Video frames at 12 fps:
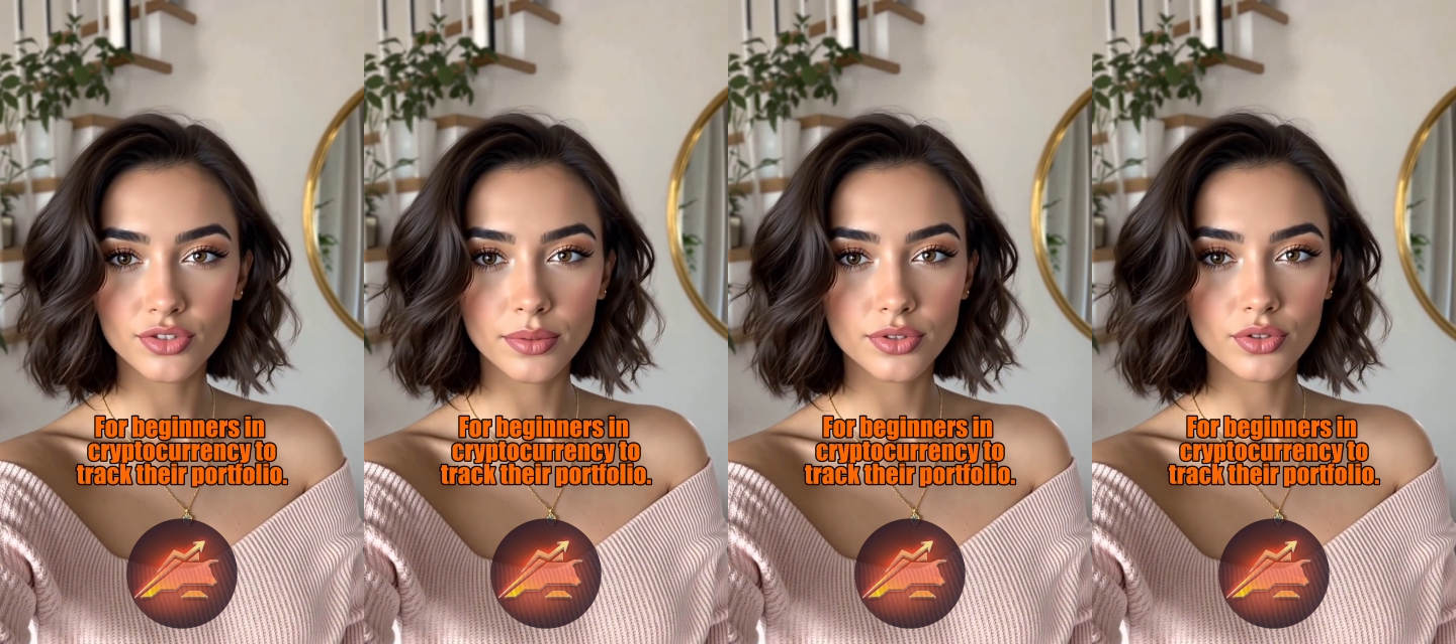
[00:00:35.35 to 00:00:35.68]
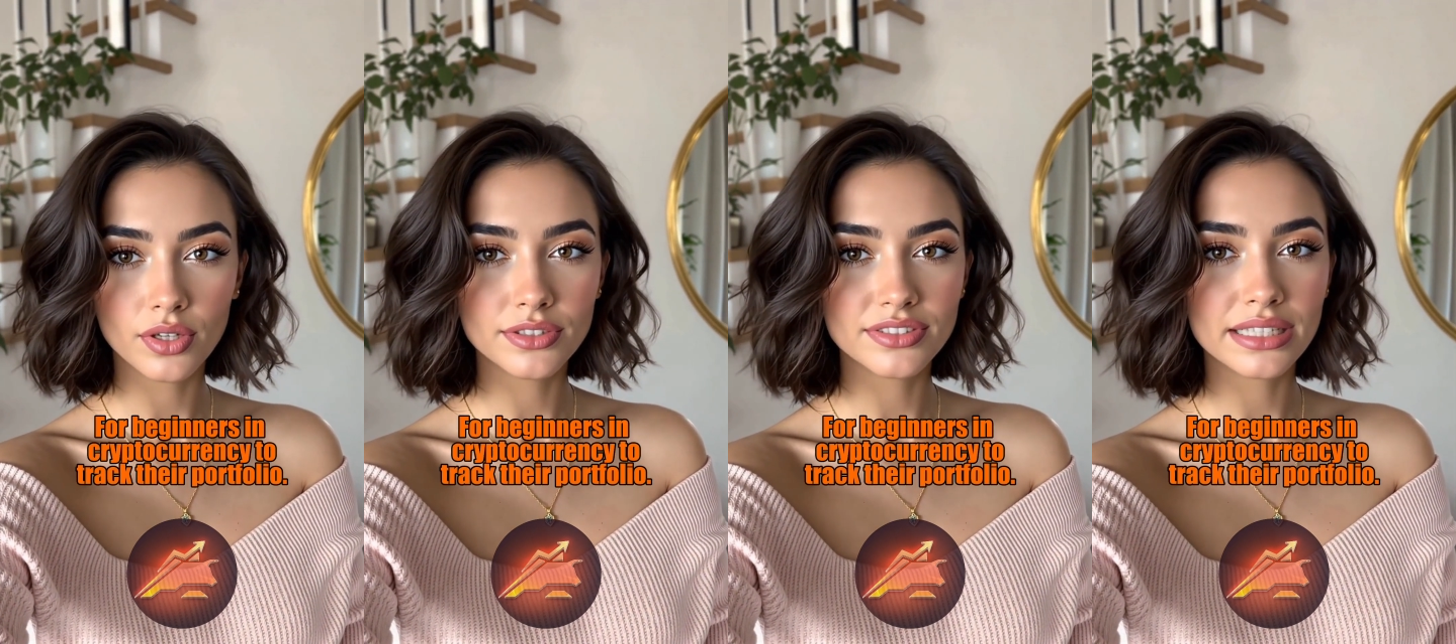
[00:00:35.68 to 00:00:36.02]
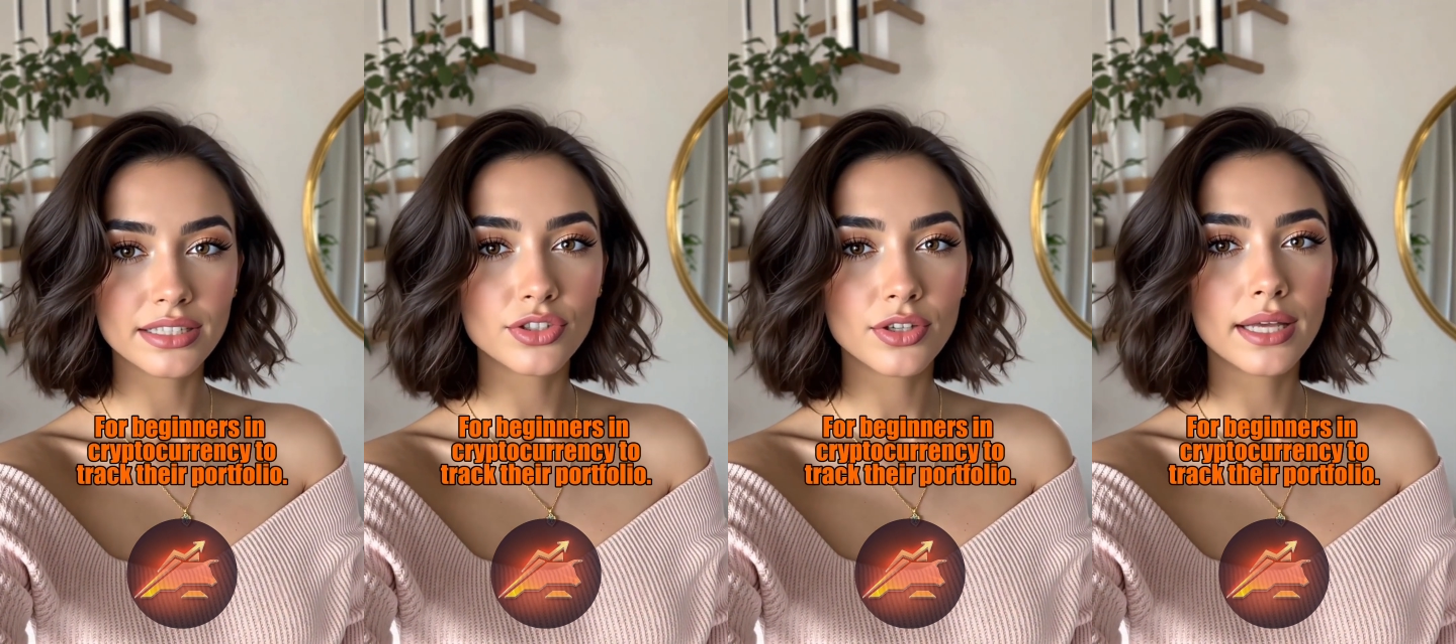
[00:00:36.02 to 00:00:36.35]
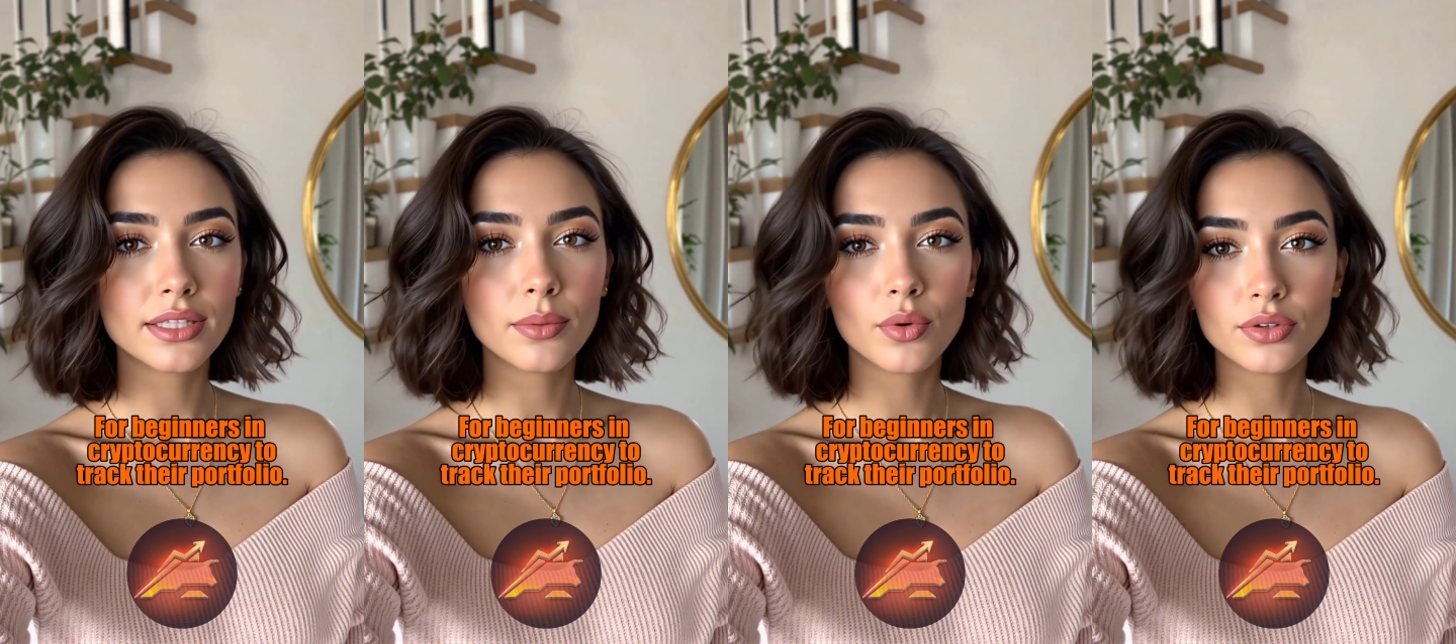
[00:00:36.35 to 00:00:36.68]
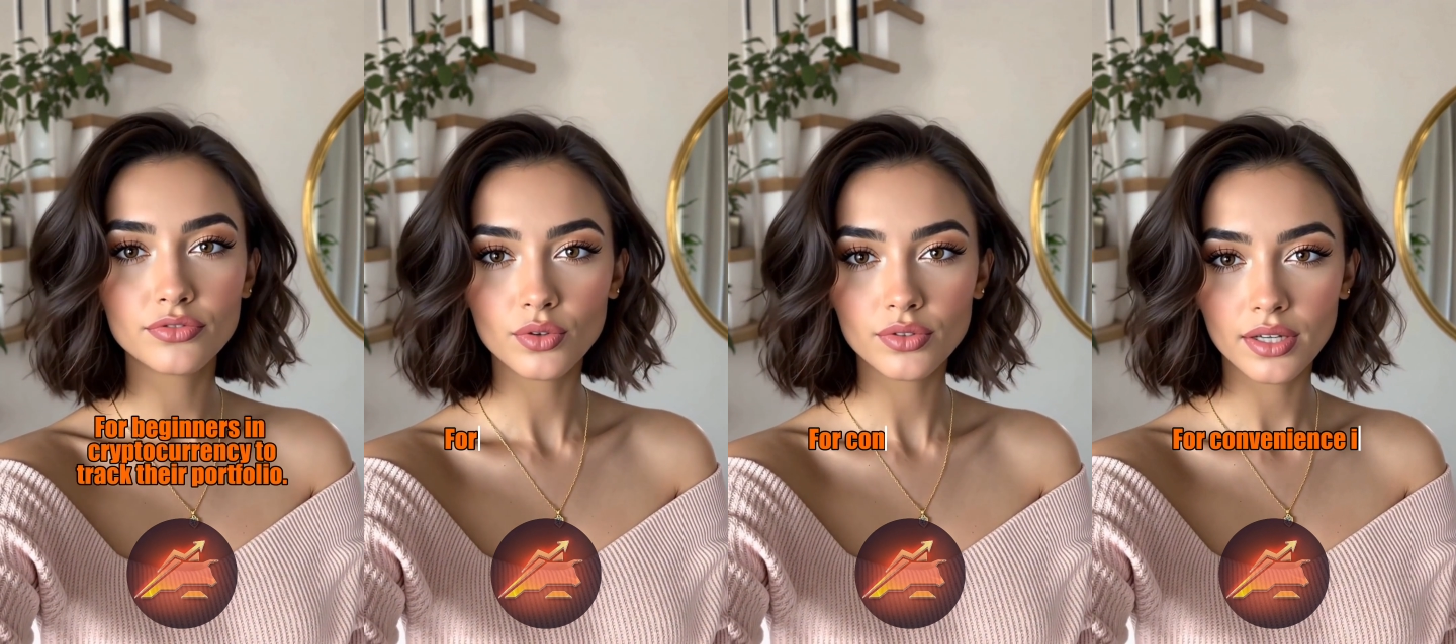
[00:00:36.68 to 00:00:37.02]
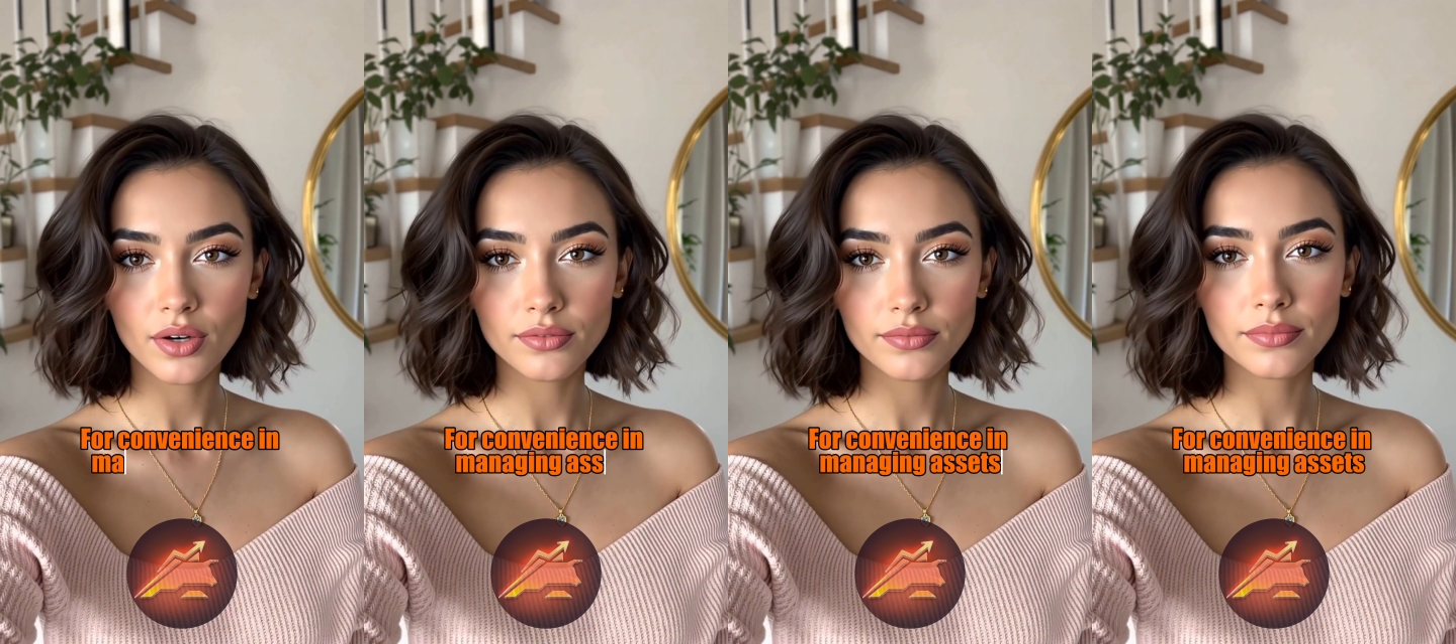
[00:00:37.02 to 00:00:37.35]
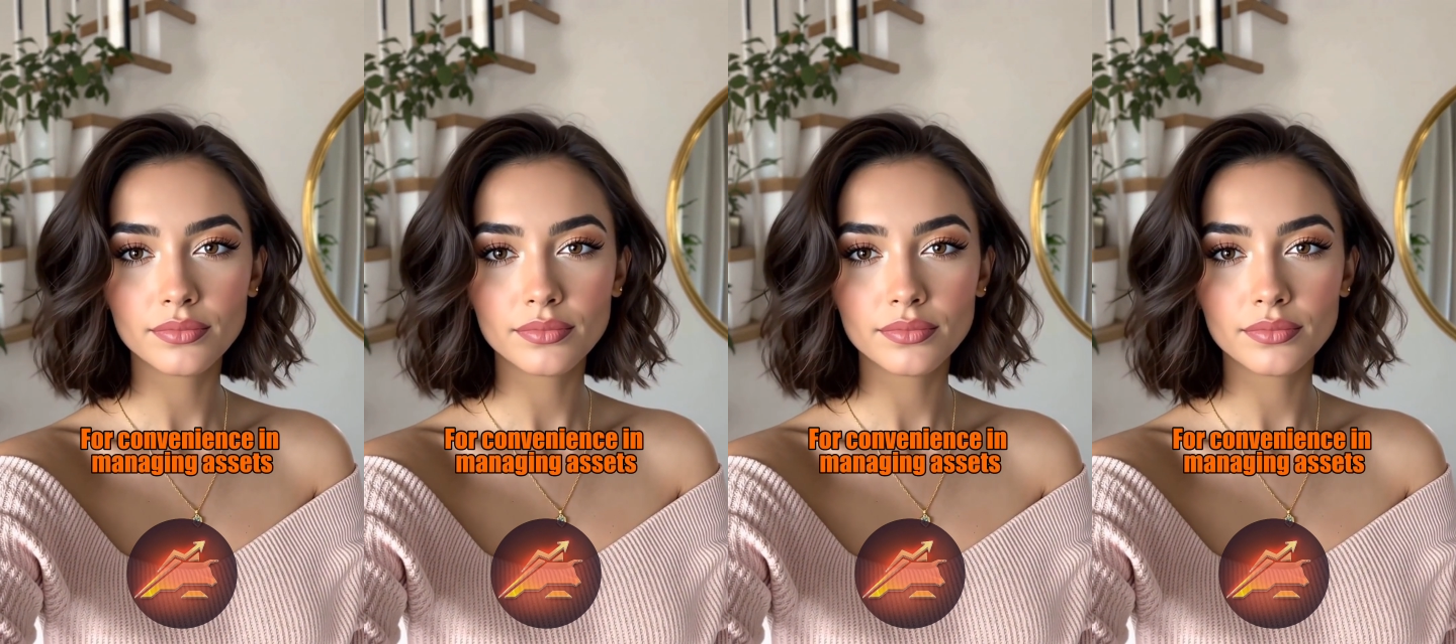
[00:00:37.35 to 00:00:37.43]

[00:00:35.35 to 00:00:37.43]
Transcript: cryptocurrency to track their portfolio?